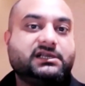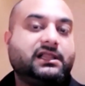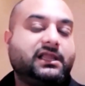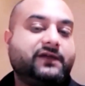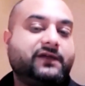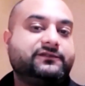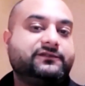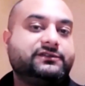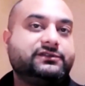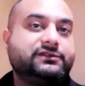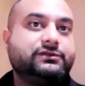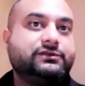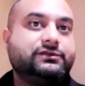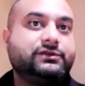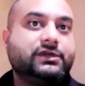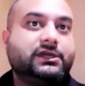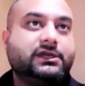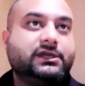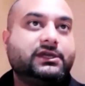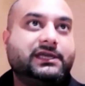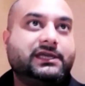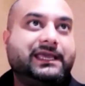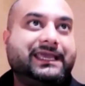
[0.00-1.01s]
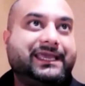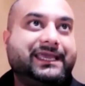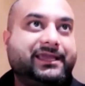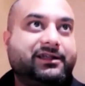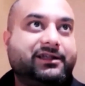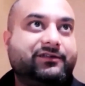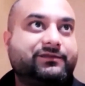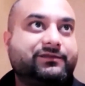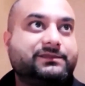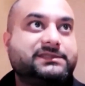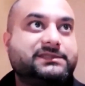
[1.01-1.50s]
I love to
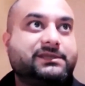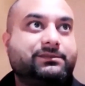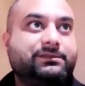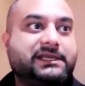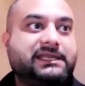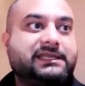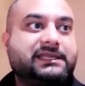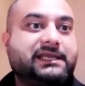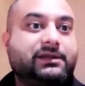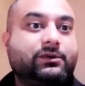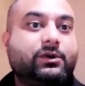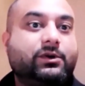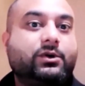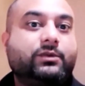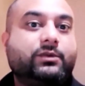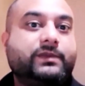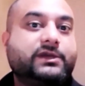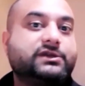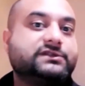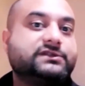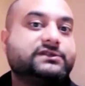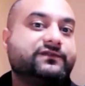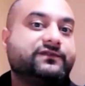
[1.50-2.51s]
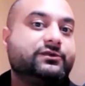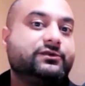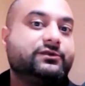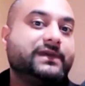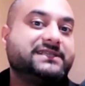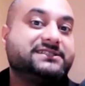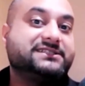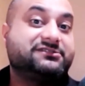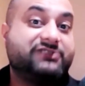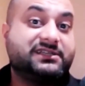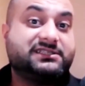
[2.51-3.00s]
hear from somebody that, oh, because of you,
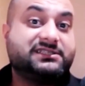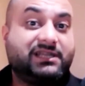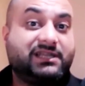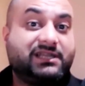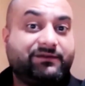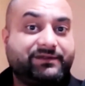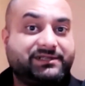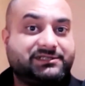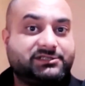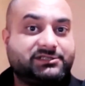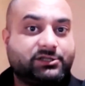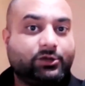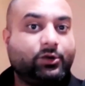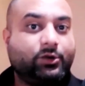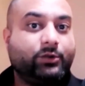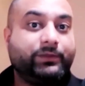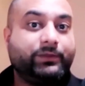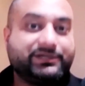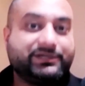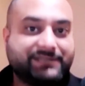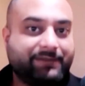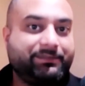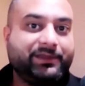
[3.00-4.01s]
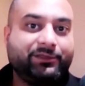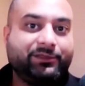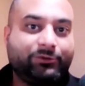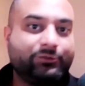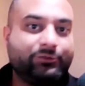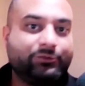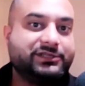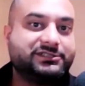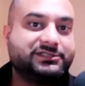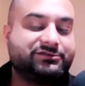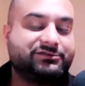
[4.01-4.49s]
my stress level is low, because I've been
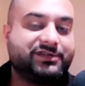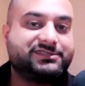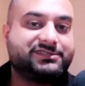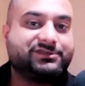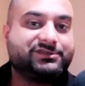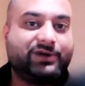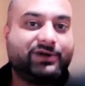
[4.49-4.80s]
through the stress.